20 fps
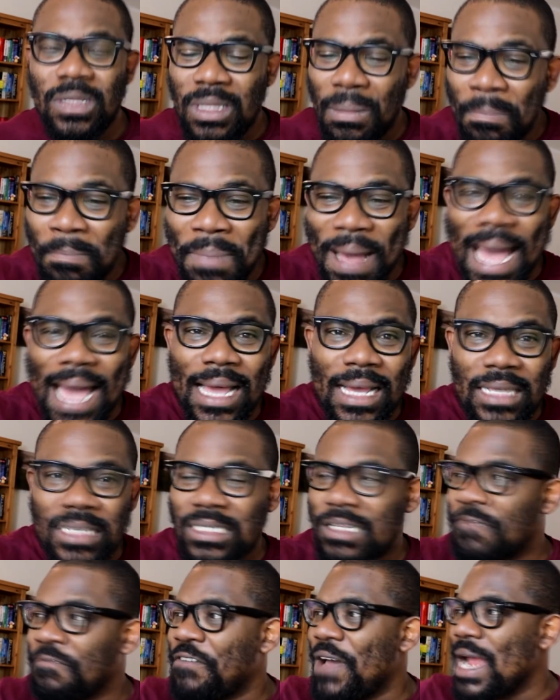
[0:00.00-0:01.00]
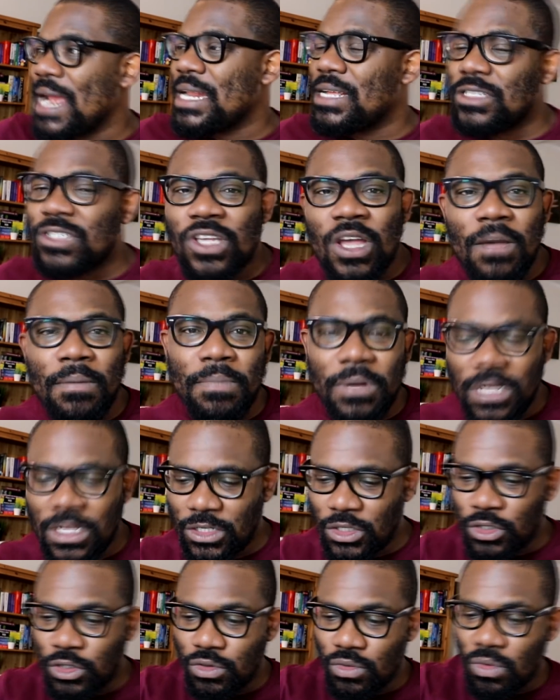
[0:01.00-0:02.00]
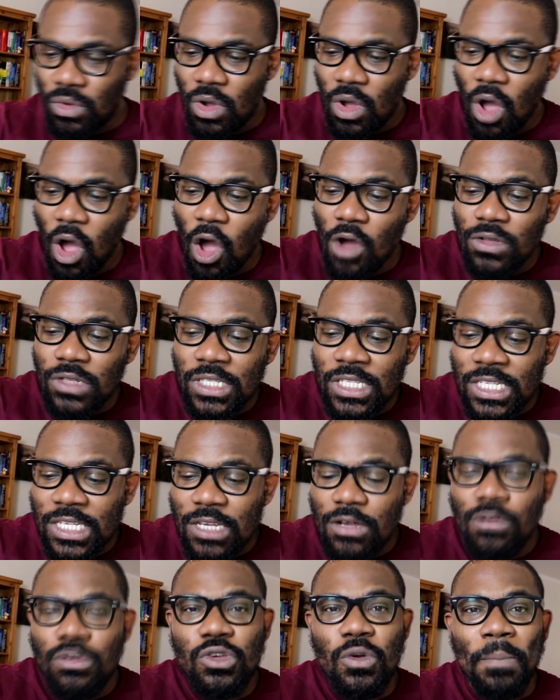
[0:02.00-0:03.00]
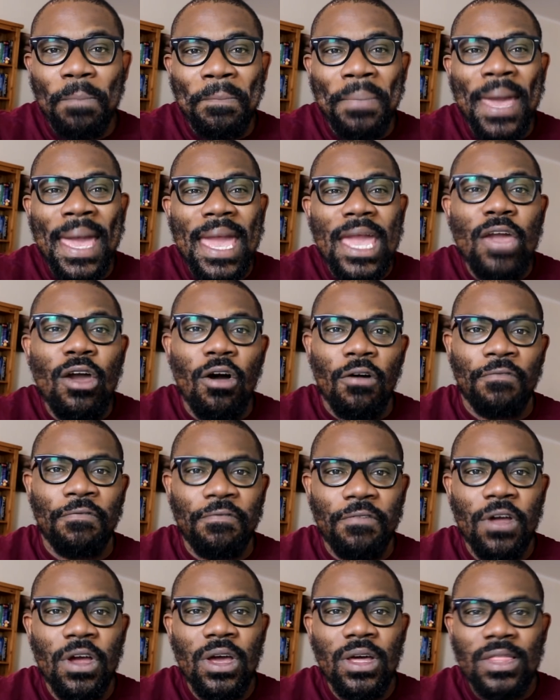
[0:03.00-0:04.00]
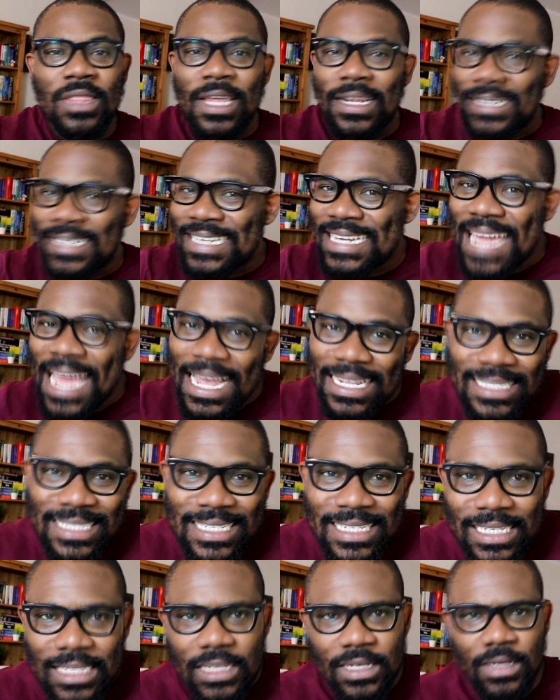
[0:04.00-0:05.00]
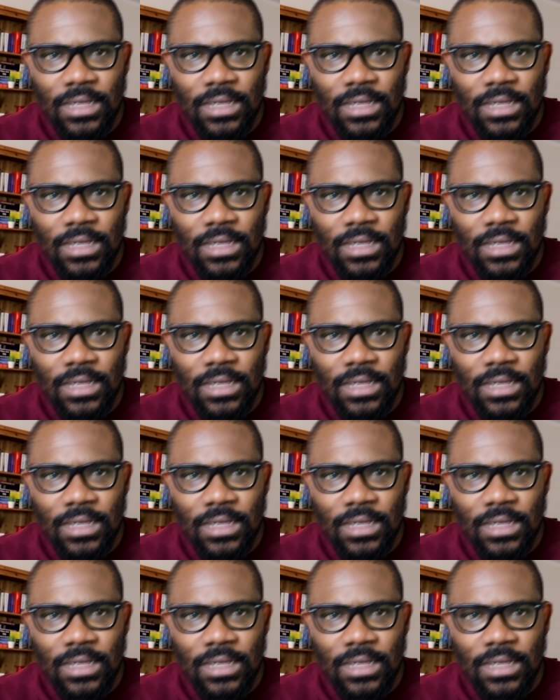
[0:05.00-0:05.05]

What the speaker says: The banks, the finance companies do, until you pay off the debt.